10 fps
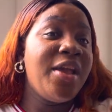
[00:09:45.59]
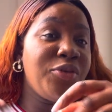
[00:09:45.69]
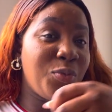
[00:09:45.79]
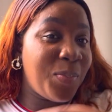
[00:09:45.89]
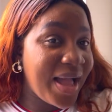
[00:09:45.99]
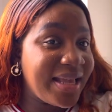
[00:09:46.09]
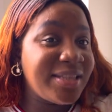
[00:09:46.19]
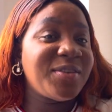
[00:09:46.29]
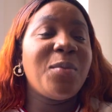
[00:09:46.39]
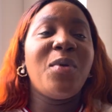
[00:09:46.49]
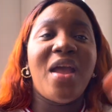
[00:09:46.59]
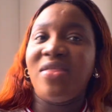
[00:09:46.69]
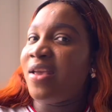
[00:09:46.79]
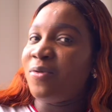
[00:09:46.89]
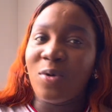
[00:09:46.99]
You park it somewhere and
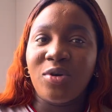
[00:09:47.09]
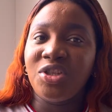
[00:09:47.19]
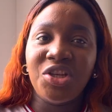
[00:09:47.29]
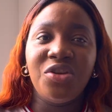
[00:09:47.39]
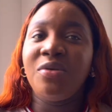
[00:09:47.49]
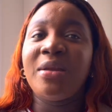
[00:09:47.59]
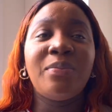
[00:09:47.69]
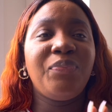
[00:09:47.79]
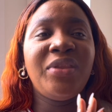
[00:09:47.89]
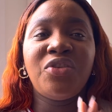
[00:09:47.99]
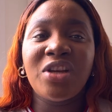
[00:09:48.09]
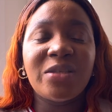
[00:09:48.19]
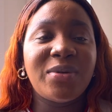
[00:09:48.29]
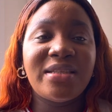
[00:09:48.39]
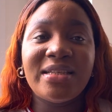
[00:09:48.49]
then you continue. The
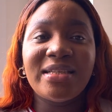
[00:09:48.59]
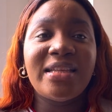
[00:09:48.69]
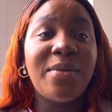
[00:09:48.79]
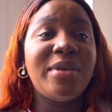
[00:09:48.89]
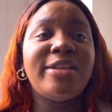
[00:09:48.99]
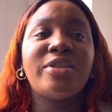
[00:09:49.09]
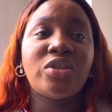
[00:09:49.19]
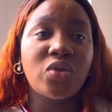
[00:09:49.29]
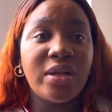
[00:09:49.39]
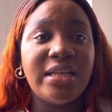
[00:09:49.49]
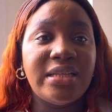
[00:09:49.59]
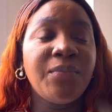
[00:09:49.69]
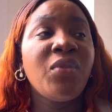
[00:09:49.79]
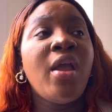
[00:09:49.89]
transport system is solid.